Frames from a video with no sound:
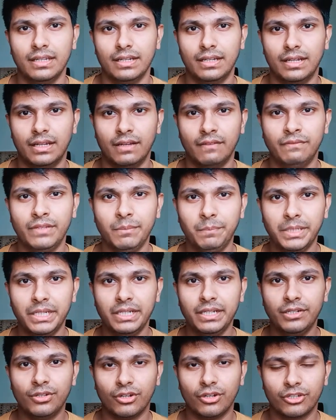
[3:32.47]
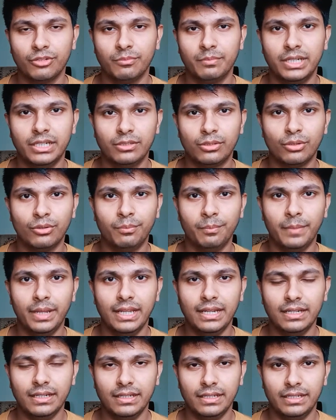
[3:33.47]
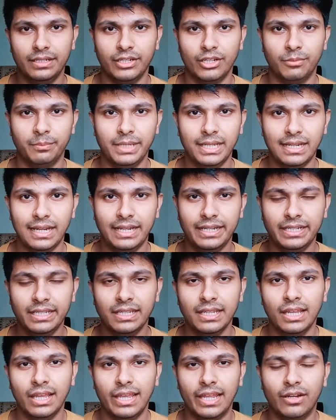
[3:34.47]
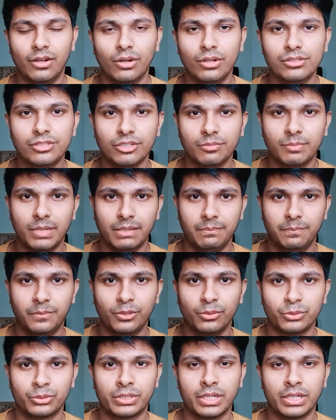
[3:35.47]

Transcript: VPD document through mail in your mail ID and also by post.